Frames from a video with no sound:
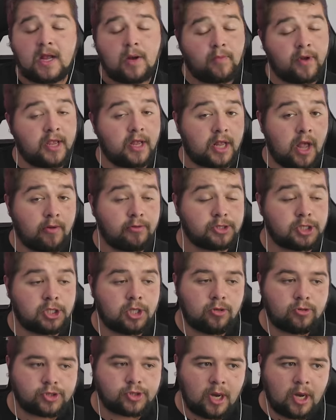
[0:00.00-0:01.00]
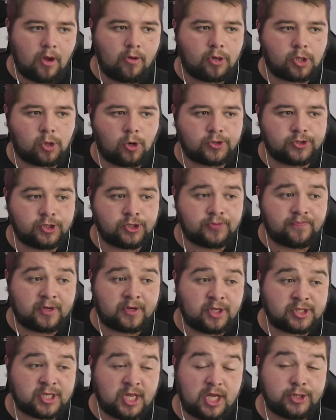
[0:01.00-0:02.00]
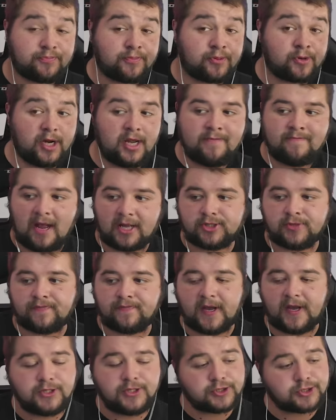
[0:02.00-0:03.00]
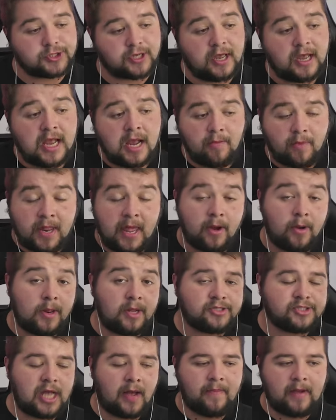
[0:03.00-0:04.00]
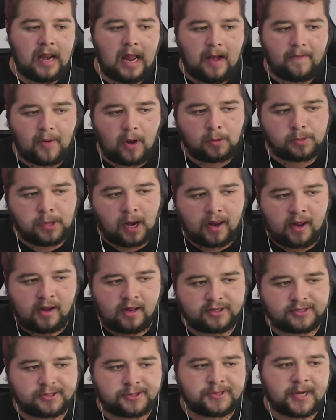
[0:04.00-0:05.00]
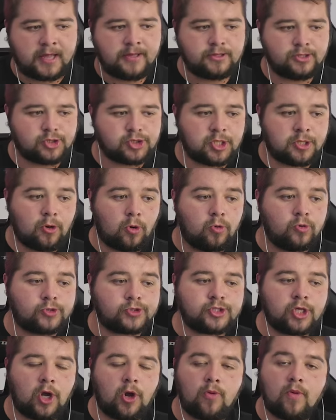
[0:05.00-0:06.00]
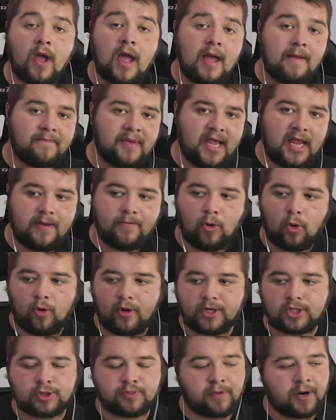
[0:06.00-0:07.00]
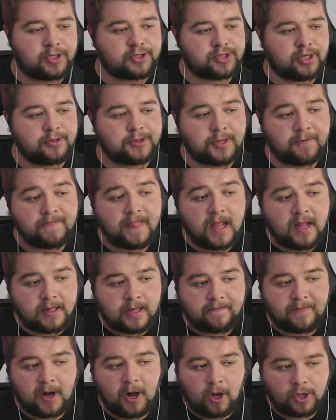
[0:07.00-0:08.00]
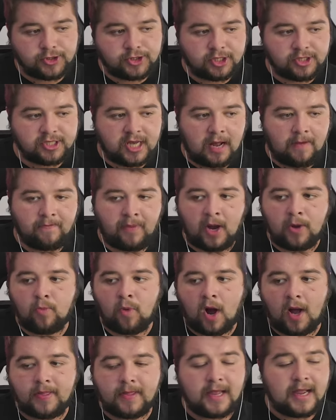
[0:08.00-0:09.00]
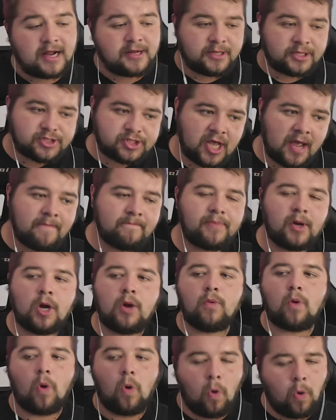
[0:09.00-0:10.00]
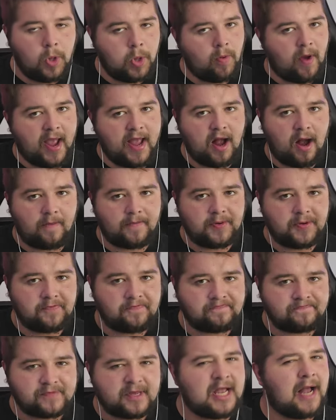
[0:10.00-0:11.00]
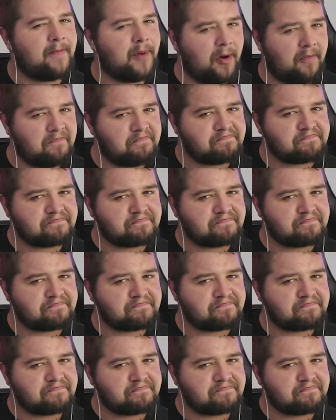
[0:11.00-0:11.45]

We are going to use low crosses because it is pretty meta based. We're then going to double up on running at defence and also being more expressive. The passing down by one, the tempo all the way up. Come on.